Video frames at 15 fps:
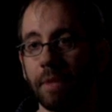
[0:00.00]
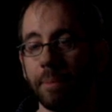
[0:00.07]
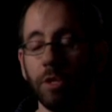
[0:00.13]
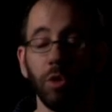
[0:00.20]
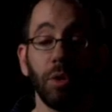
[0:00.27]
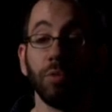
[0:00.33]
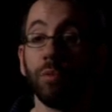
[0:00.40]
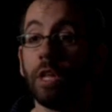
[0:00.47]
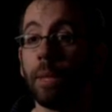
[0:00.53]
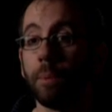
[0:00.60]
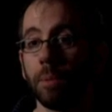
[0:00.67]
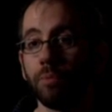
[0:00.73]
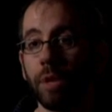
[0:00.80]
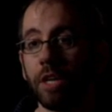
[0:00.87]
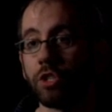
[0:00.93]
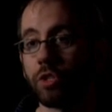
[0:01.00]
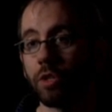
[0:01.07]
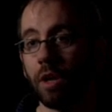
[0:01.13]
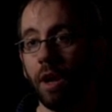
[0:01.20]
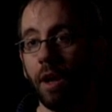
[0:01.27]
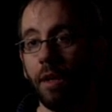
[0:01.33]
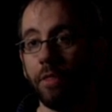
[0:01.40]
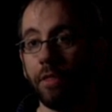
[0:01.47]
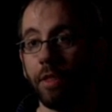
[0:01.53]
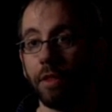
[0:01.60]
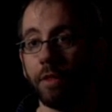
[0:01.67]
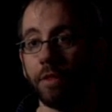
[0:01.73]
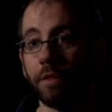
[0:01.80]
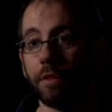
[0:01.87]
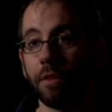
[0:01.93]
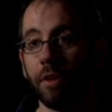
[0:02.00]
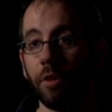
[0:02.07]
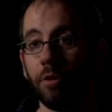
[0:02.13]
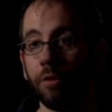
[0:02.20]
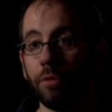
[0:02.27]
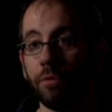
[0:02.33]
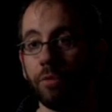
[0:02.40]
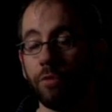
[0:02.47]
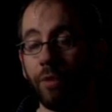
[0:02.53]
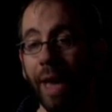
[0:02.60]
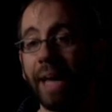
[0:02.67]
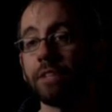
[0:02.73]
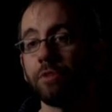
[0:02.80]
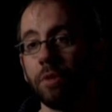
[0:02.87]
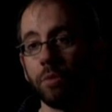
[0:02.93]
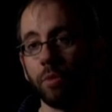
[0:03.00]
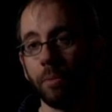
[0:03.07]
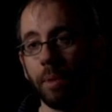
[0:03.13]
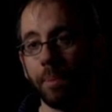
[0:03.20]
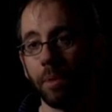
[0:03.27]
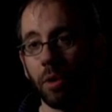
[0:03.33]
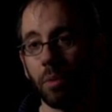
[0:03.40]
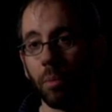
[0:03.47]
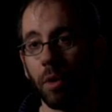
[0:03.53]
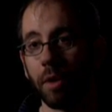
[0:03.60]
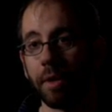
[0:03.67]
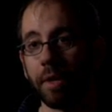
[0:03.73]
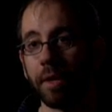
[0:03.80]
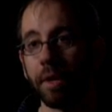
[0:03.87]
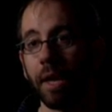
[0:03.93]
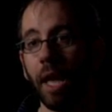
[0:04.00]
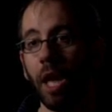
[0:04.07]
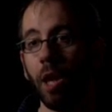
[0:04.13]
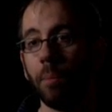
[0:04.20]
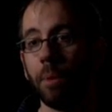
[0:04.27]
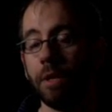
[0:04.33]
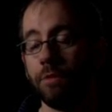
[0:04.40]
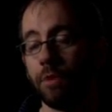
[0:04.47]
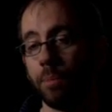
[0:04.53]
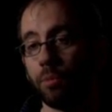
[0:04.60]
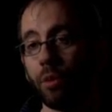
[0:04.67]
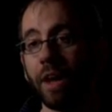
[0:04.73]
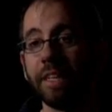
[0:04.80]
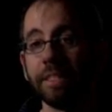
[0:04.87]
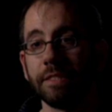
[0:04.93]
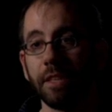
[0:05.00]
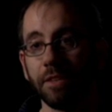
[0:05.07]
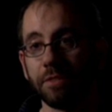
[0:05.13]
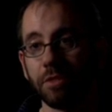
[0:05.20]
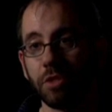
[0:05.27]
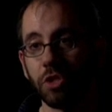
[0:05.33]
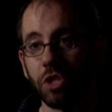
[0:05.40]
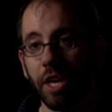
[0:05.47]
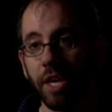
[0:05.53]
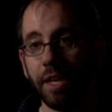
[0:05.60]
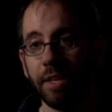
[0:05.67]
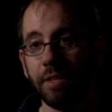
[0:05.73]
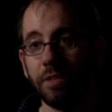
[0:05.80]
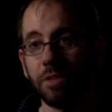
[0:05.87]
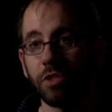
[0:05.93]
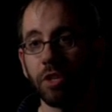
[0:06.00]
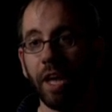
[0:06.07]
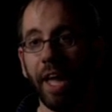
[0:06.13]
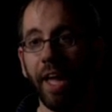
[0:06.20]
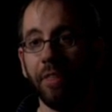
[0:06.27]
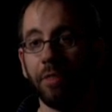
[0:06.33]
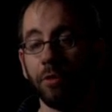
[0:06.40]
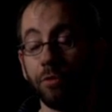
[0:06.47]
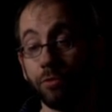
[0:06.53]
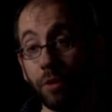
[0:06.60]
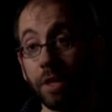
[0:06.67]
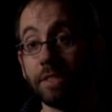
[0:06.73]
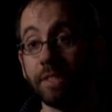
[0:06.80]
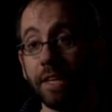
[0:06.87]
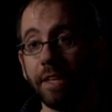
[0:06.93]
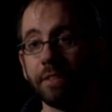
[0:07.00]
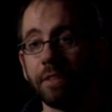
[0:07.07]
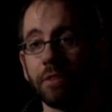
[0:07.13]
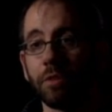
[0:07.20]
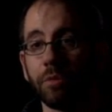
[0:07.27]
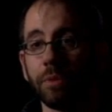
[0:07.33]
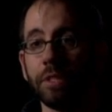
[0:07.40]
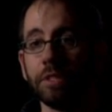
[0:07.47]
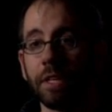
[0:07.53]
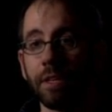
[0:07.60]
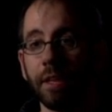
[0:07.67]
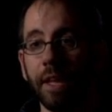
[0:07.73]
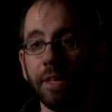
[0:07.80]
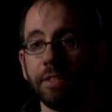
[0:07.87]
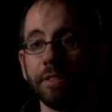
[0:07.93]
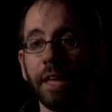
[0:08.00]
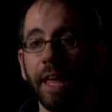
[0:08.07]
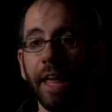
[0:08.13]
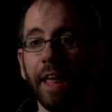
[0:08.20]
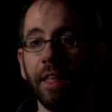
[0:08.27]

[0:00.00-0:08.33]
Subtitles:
you can really put pressure on the factories where people are working, but if the price doesn't change at the front end, at the retail end,